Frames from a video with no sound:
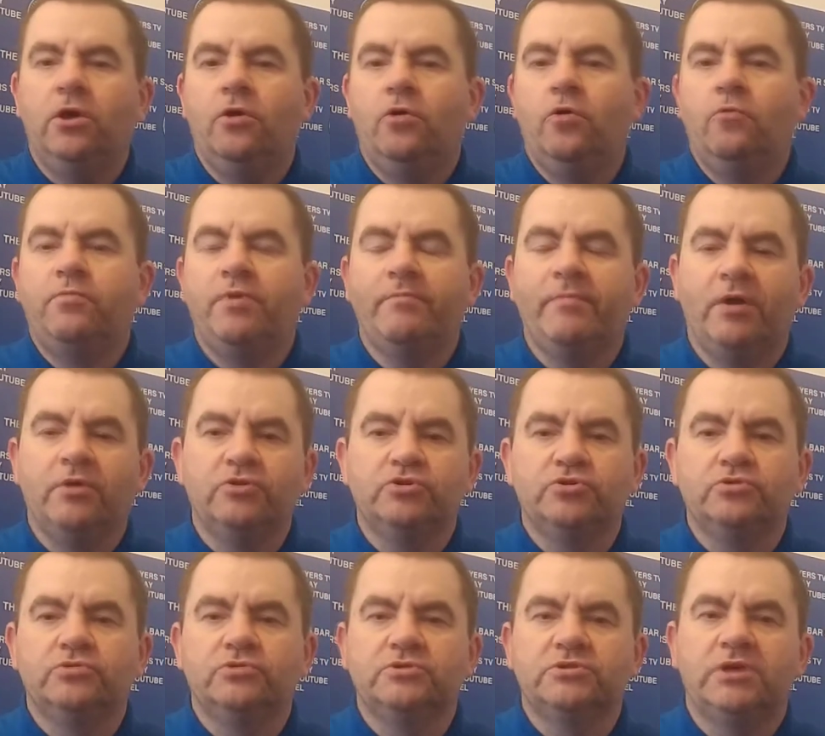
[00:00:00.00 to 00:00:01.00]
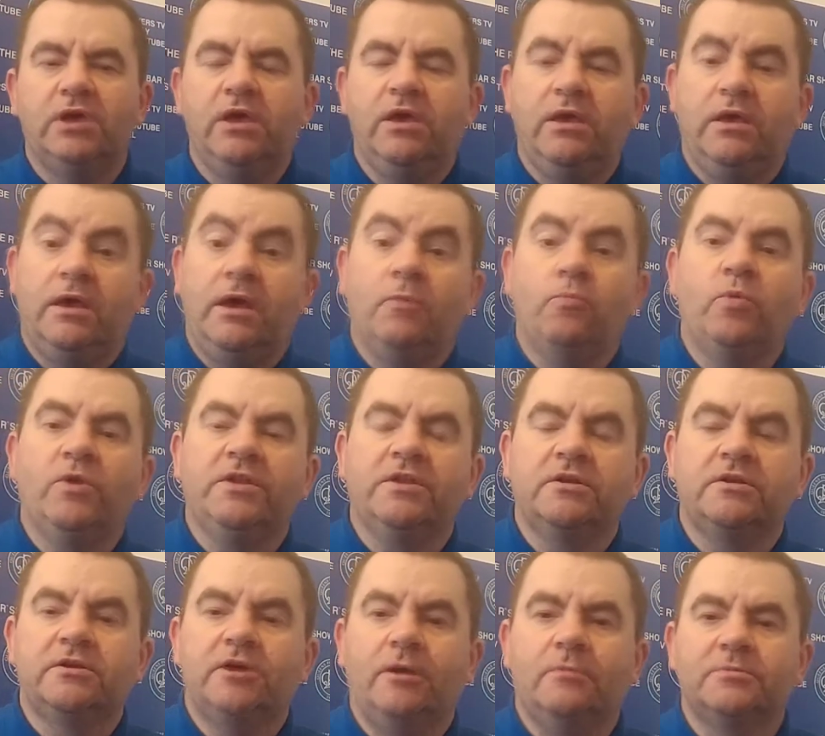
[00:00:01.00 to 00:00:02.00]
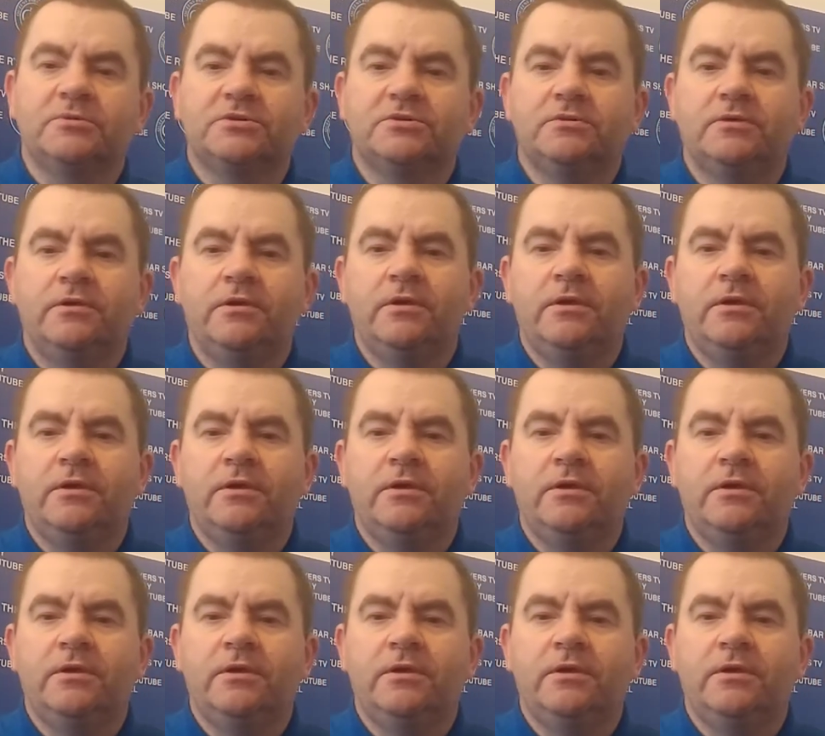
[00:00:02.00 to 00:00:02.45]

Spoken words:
or promotions and winning cups.